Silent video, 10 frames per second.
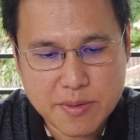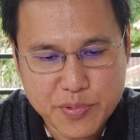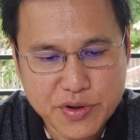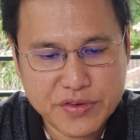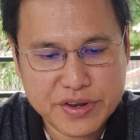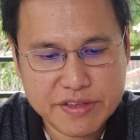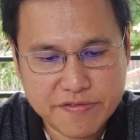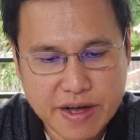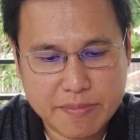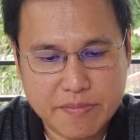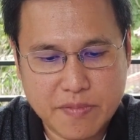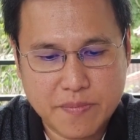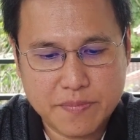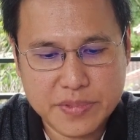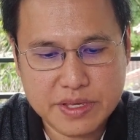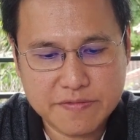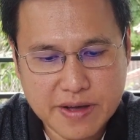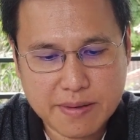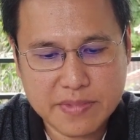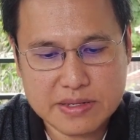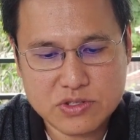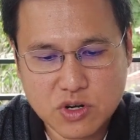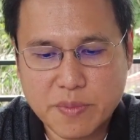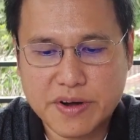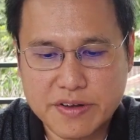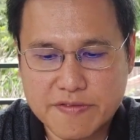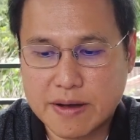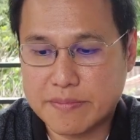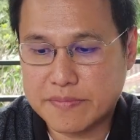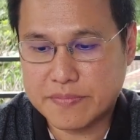Prairie Farm, bee farm and strawberry farm.